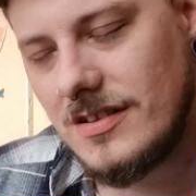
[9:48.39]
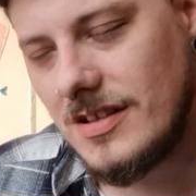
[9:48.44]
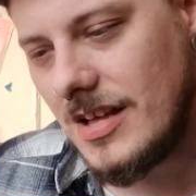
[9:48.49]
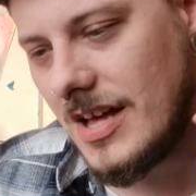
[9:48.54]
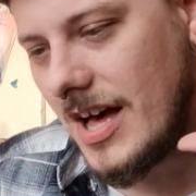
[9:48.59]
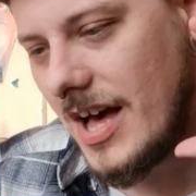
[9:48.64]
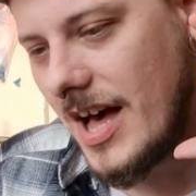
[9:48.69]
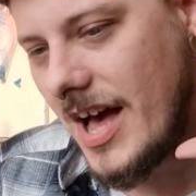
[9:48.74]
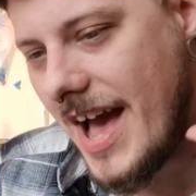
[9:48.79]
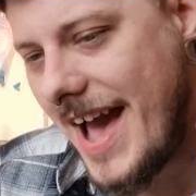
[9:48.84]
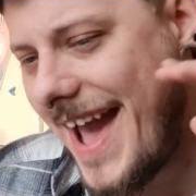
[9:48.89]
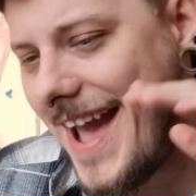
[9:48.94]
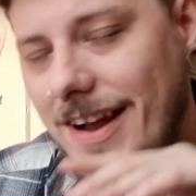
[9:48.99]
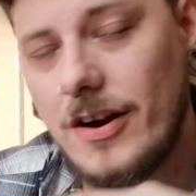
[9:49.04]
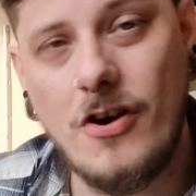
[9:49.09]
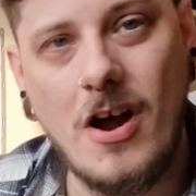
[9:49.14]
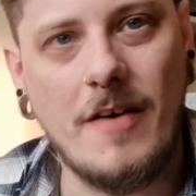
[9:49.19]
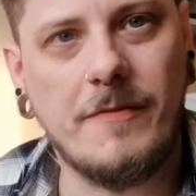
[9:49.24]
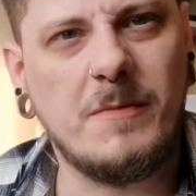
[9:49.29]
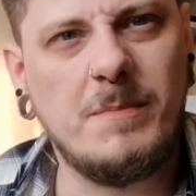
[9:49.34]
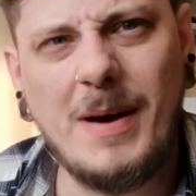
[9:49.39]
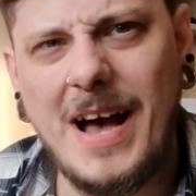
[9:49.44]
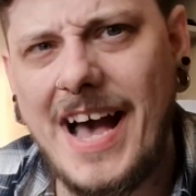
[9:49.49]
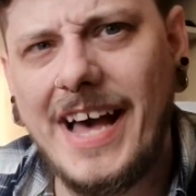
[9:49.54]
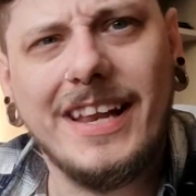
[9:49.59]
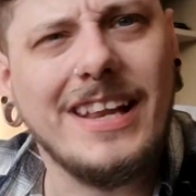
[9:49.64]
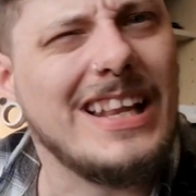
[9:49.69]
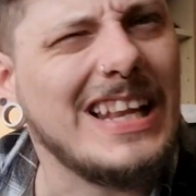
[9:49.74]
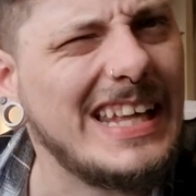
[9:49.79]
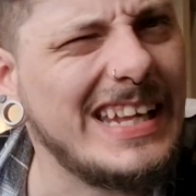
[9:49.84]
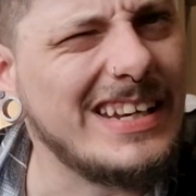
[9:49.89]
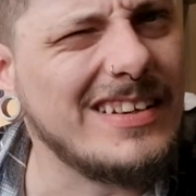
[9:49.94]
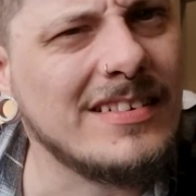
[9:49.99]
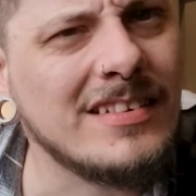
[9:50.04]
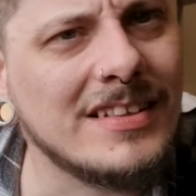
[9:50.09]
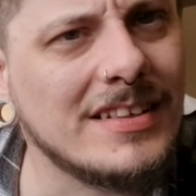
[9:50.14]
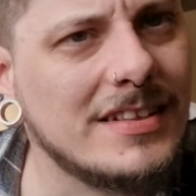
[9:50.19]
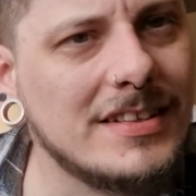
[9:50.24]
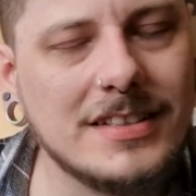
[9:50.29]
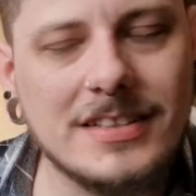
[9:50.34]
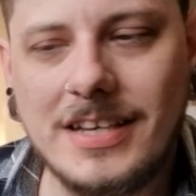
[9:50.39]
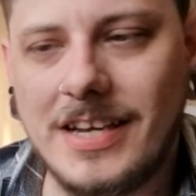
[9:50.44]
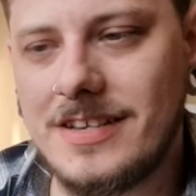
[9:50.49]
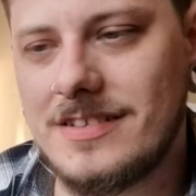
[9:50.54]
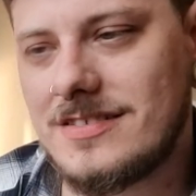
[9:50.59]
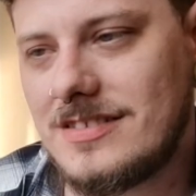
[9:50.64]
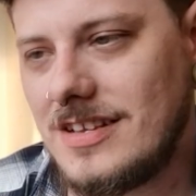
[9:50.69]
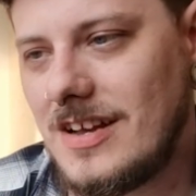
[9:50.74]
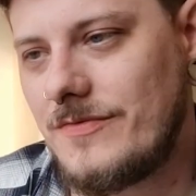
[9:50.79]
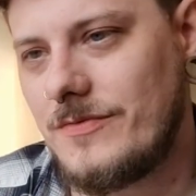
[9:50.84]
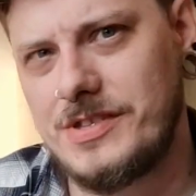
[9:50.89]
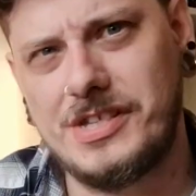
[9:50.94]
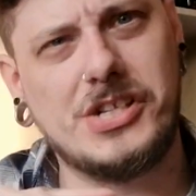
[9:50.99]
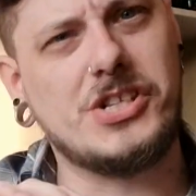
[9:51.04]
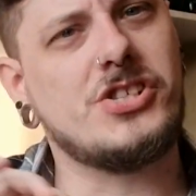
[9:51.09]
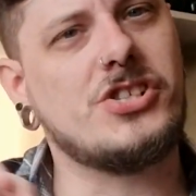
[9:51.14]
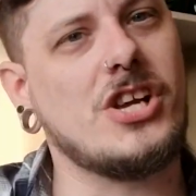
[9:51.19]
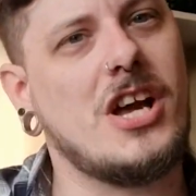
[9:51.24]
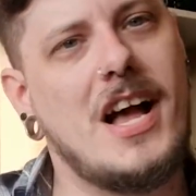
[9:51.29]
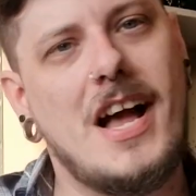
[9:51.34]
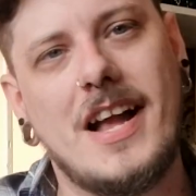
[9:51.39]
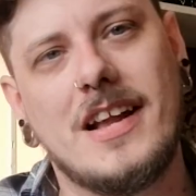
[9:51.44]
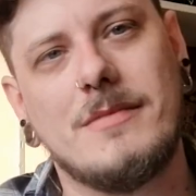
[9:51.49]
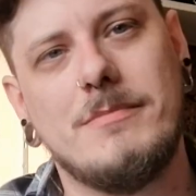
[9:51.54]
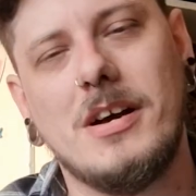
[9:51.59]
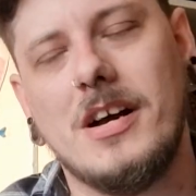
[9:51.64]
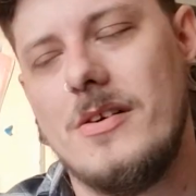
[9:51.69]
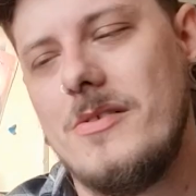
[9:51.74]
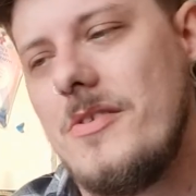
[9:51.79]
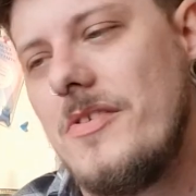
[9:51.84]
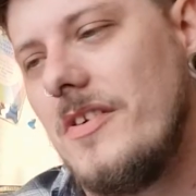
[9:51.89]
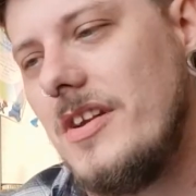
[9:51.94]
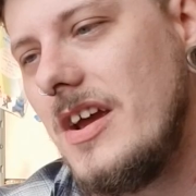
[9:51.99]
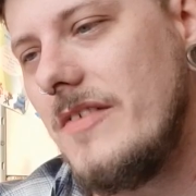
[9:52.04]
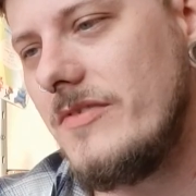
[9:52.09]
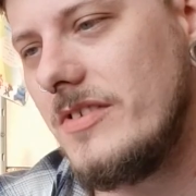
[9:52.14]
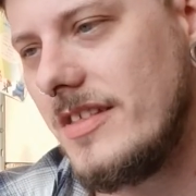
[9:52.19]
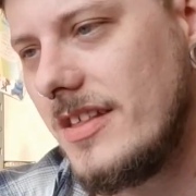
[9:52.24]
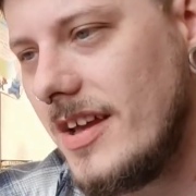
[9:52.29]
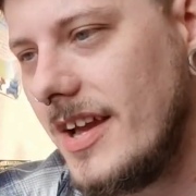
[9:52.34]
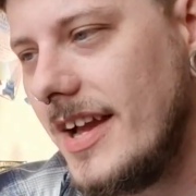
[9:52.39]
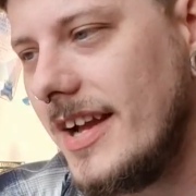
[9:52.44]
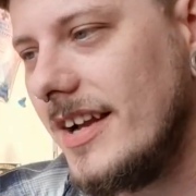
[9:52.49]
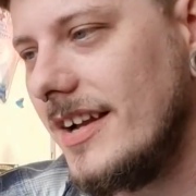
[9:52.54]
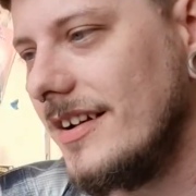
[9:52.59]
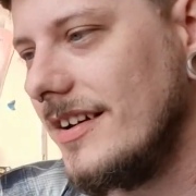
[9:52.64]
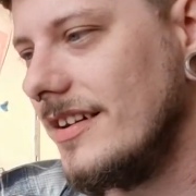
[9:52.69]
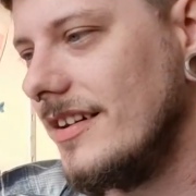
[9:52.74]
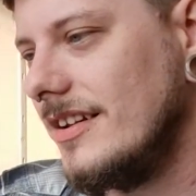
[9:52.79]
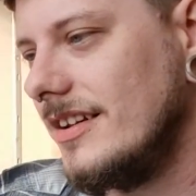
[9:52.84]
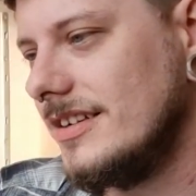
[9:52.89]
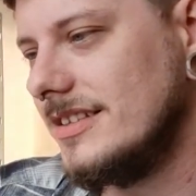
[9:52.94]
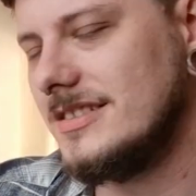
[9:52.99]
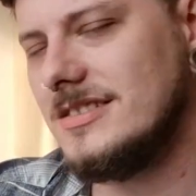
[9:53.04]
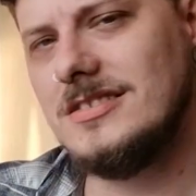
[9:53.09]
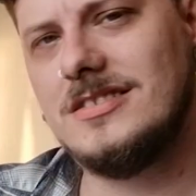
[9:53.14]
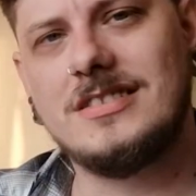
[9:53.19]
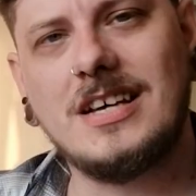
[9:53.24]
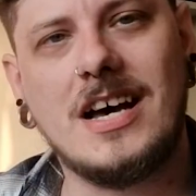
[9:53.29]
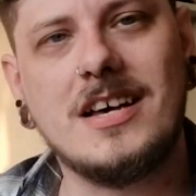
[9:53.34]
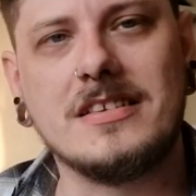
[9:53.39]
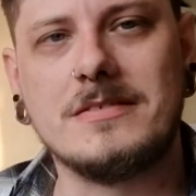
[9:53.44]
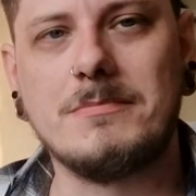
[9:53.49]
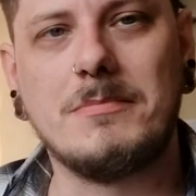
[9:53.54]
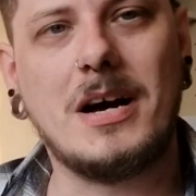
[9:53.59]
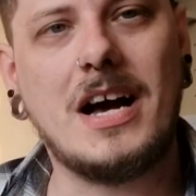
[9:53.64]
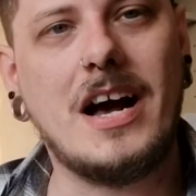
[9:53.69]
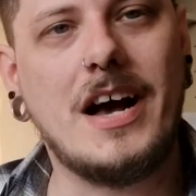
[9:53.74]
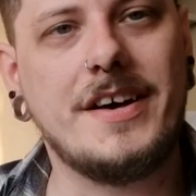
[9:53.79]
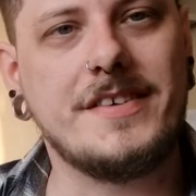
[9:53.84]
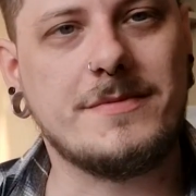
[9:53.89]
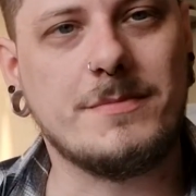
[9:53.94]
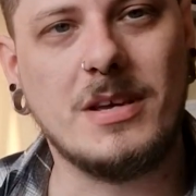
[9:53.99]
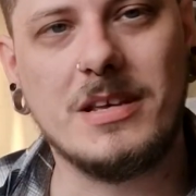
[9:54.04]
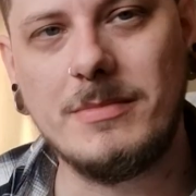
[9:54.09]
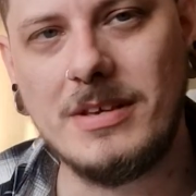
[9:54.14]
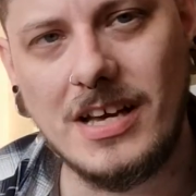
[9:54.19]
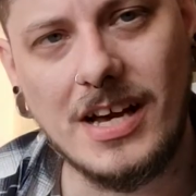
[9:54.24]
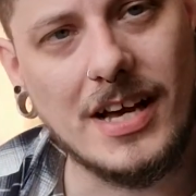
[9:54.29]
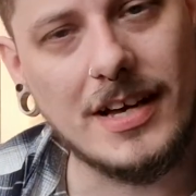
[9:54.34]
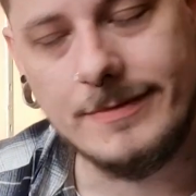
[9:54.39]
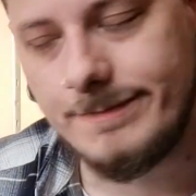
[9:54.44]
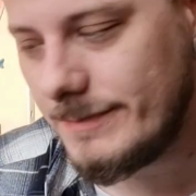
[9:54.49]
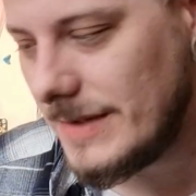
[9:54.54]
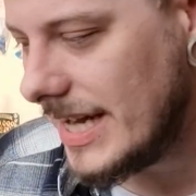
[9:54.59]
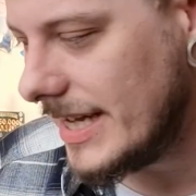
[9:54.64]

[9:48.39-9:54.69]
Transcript: aircraft paneling kind of stuff with a shark mouth and everything, and stars and bars maybe. I